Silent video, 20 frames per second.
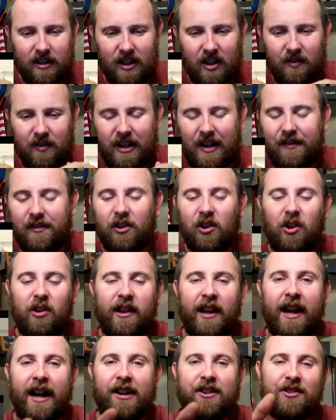Even after all
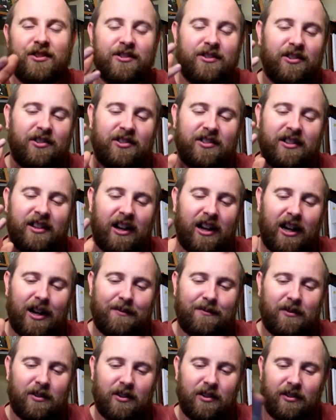the action, there's
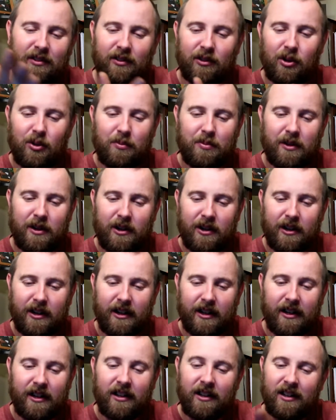time for a slow
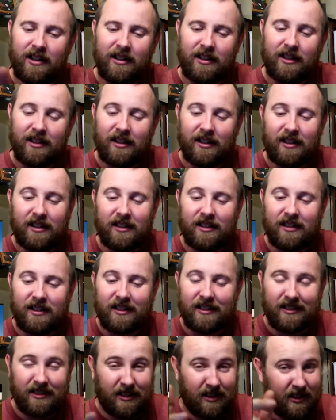period,
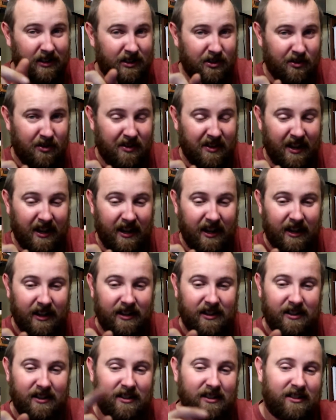you think,
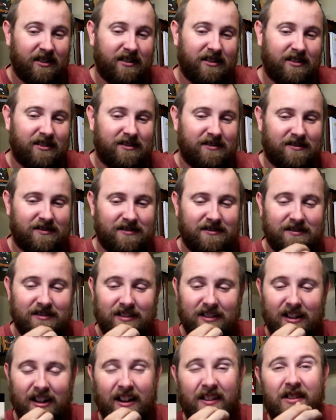
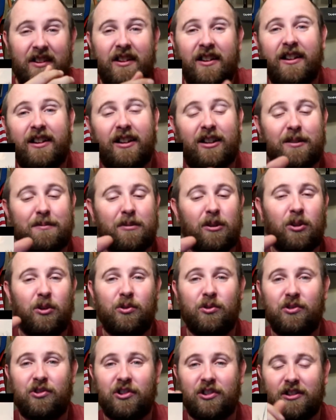and then an
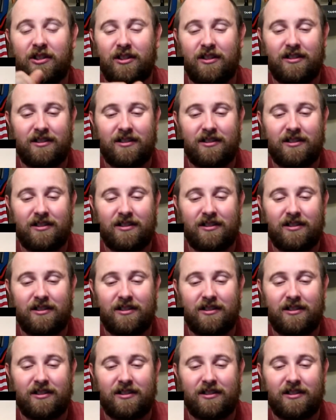explosion,